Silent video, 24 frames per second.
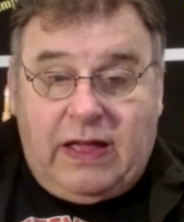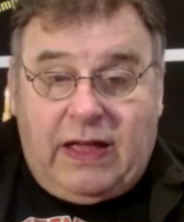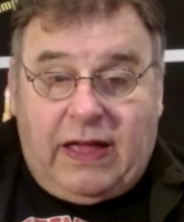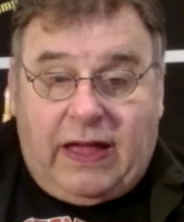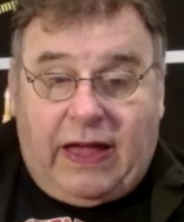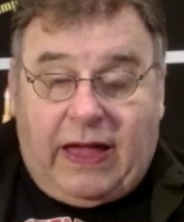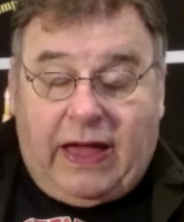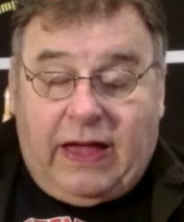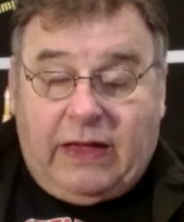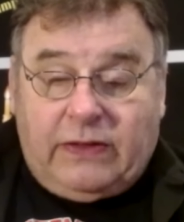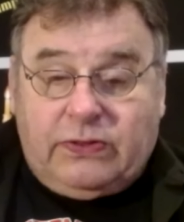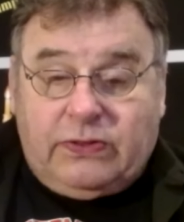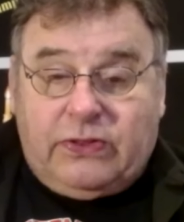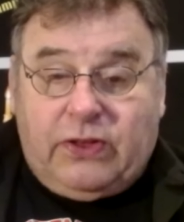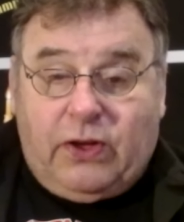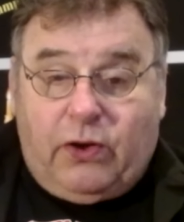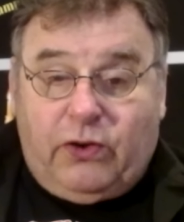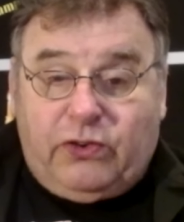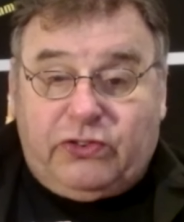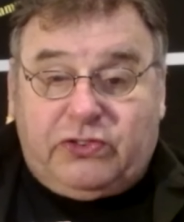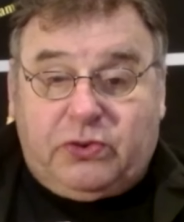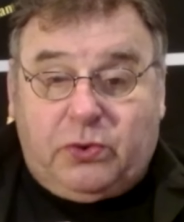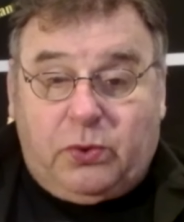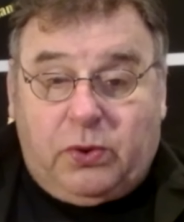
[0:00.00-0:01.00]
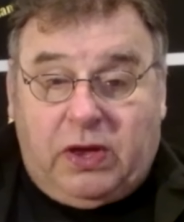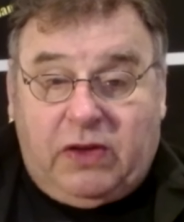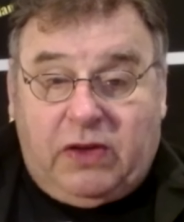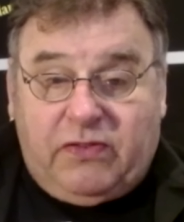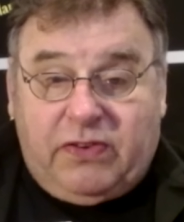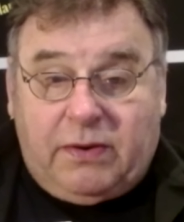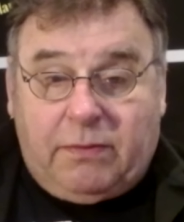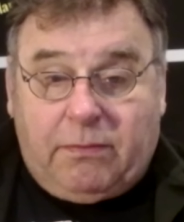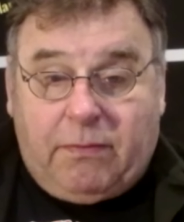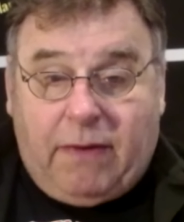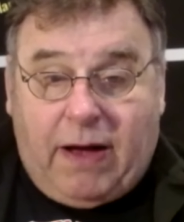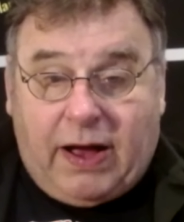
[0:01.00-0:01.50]
and those who
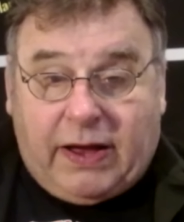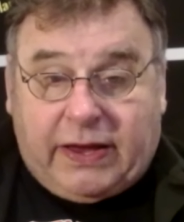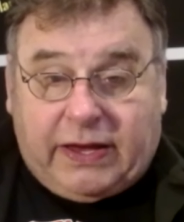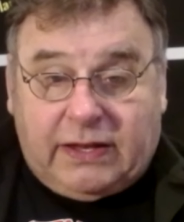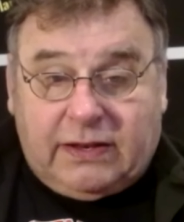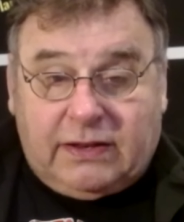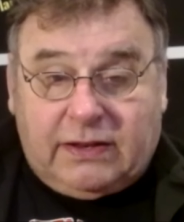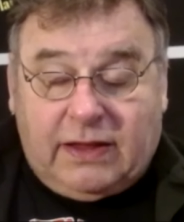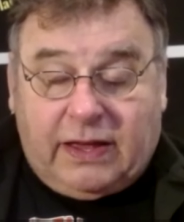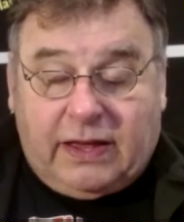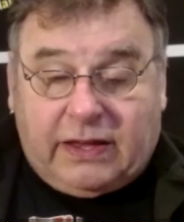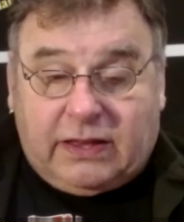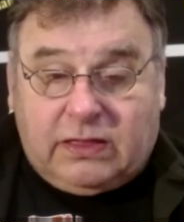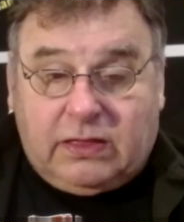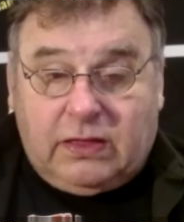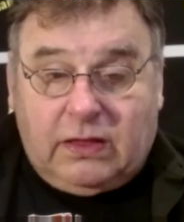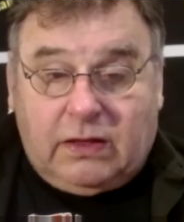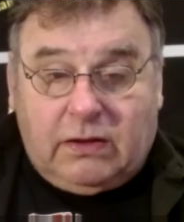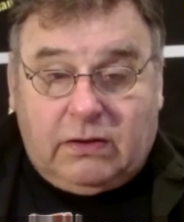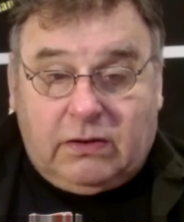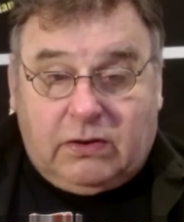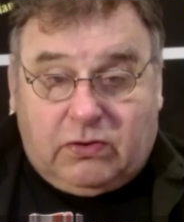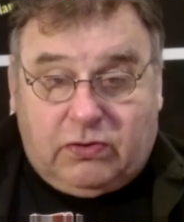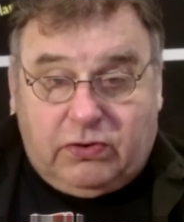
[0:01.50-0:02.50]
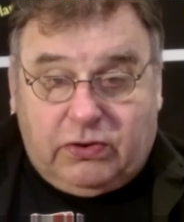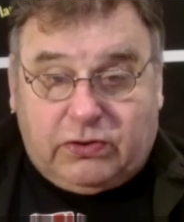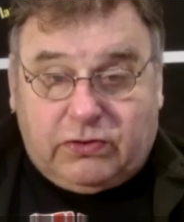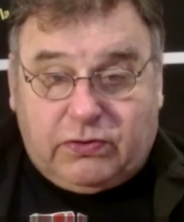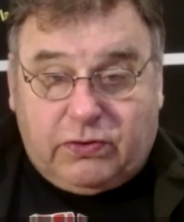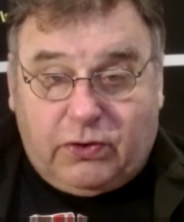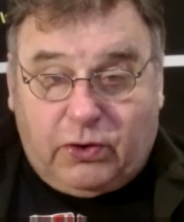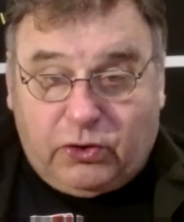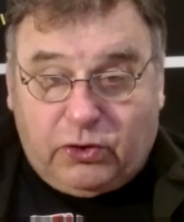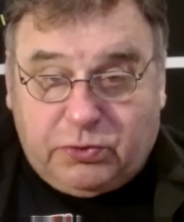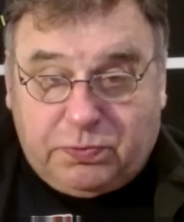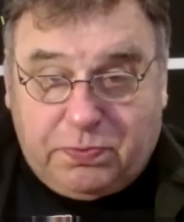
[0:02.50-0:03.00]
even mock it, like Chris
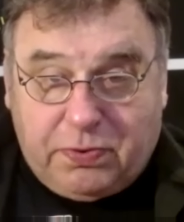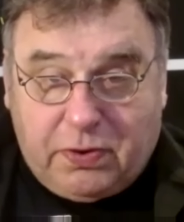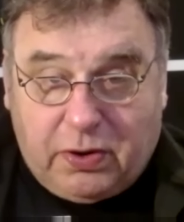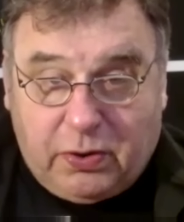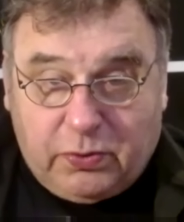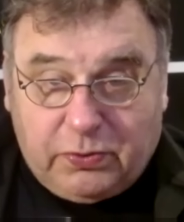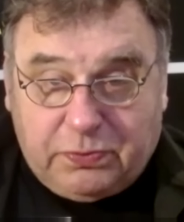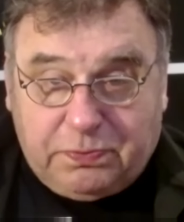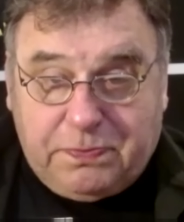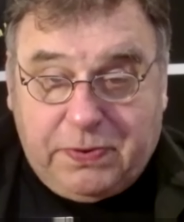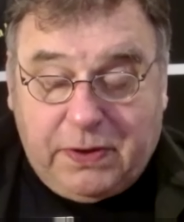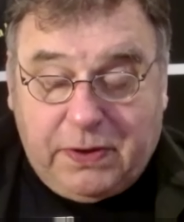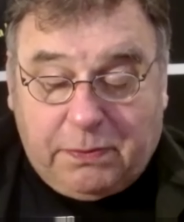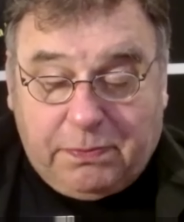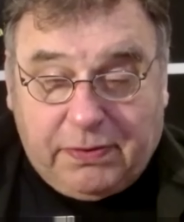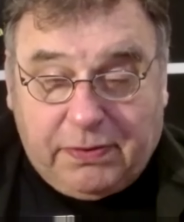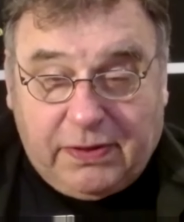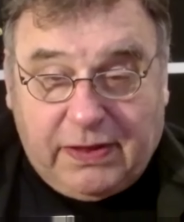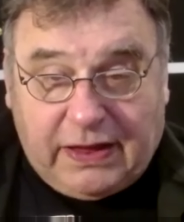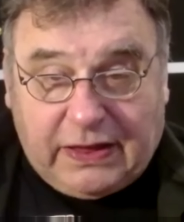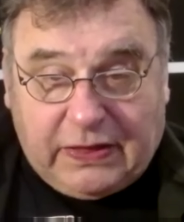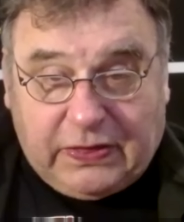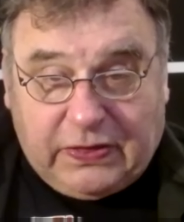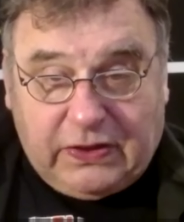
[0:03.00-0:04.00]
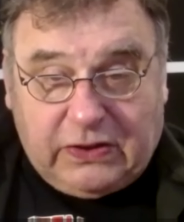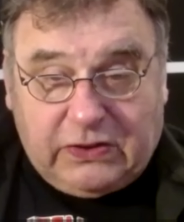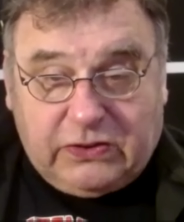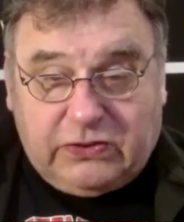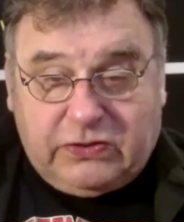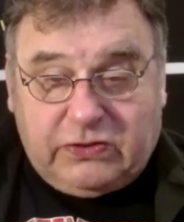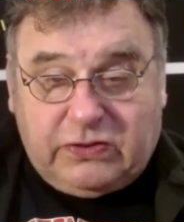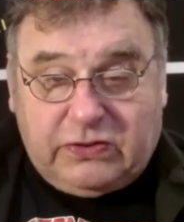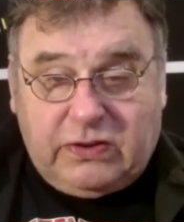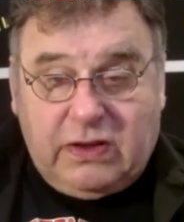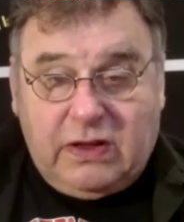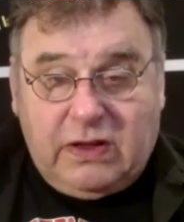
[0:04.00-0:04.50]
Rosebrough and people like this.